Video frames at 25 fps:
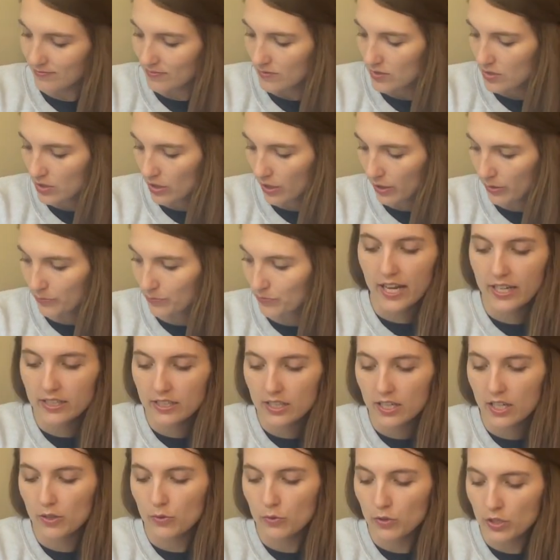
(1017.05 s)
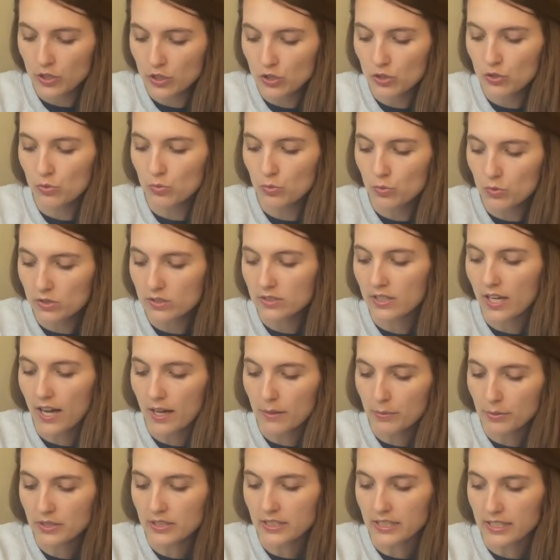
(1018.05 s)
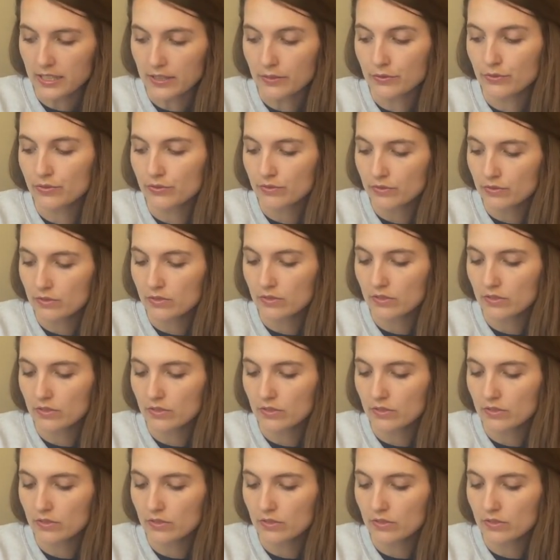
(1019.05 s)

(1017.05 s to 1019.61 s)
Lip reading: So, and you will not believe,